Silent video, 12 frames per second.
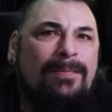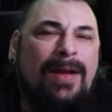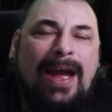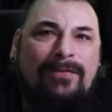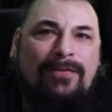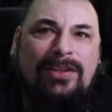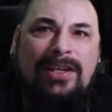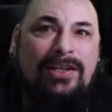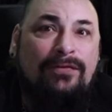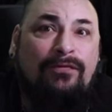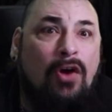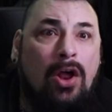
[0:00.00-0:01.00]
everything's
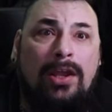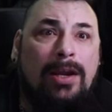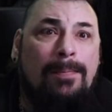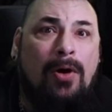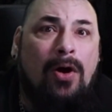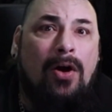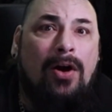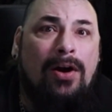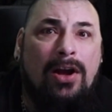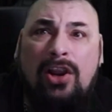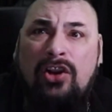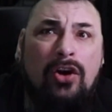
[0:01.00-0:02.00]
falling apart,
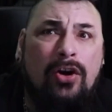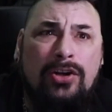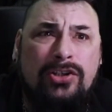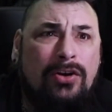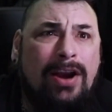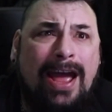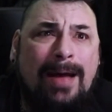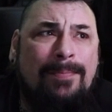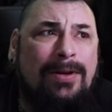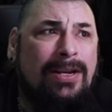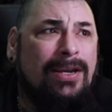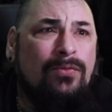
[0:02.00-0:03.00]
alerts are
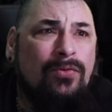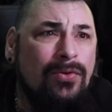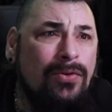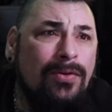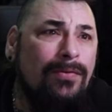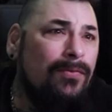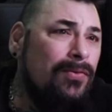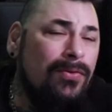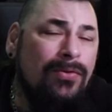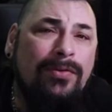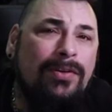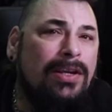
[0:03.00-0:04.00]
happening, woot,
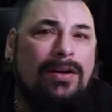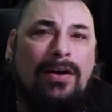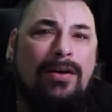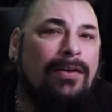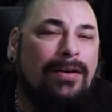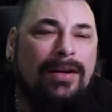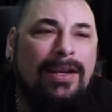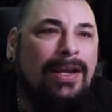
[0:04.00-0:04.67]
woot, and